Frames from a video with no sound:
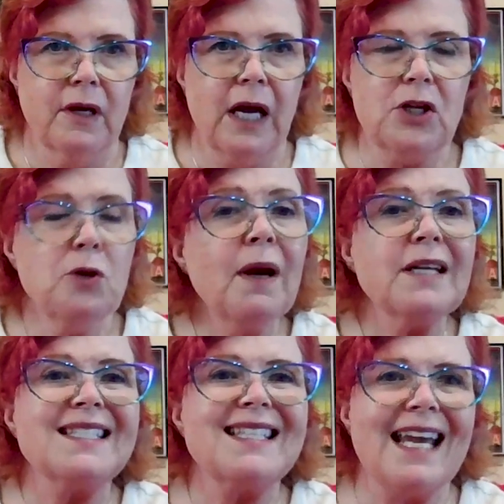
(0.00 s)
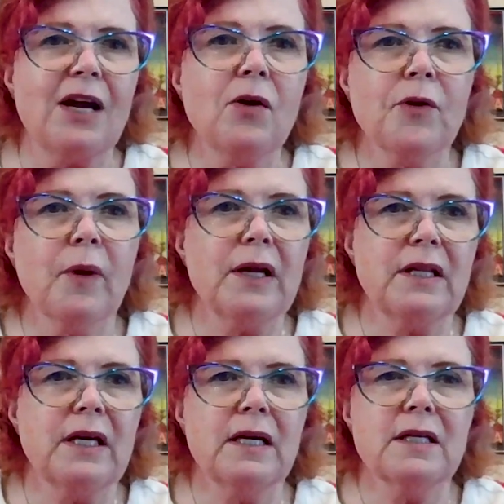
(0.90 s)
And you might say all the right
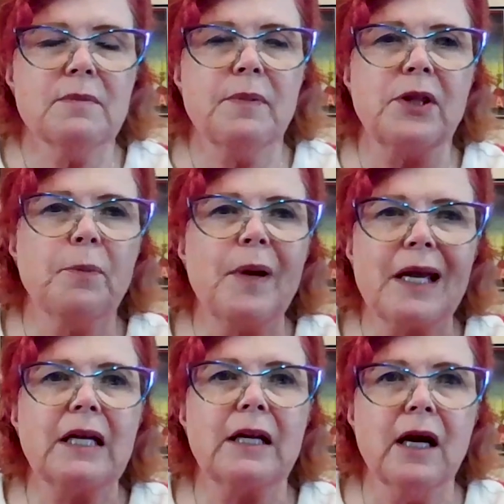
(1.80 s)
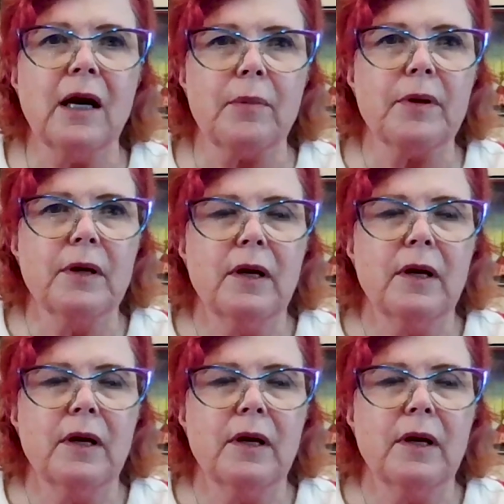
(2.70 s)
things, but they're picking it up.